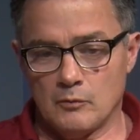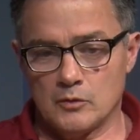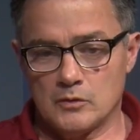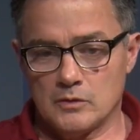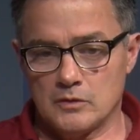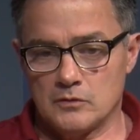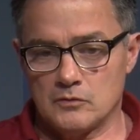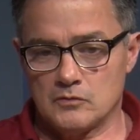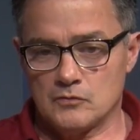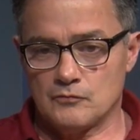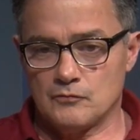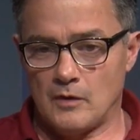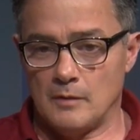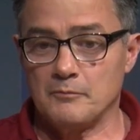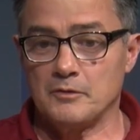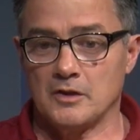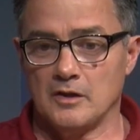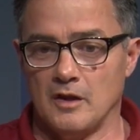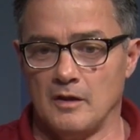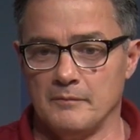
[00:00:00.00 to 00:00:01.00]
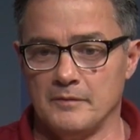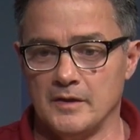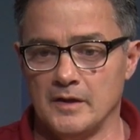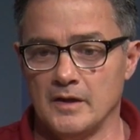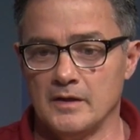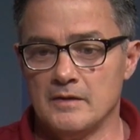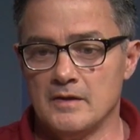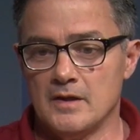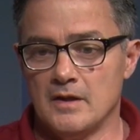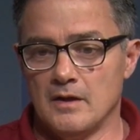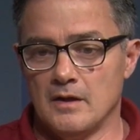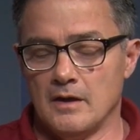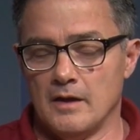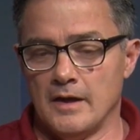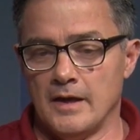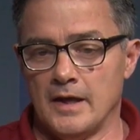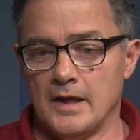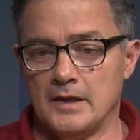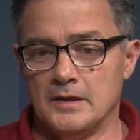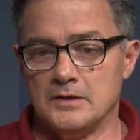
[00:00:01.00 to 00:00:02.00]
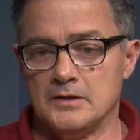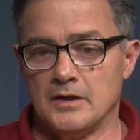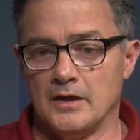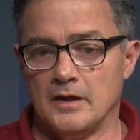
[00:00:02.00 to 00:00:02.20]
is from Columbia, and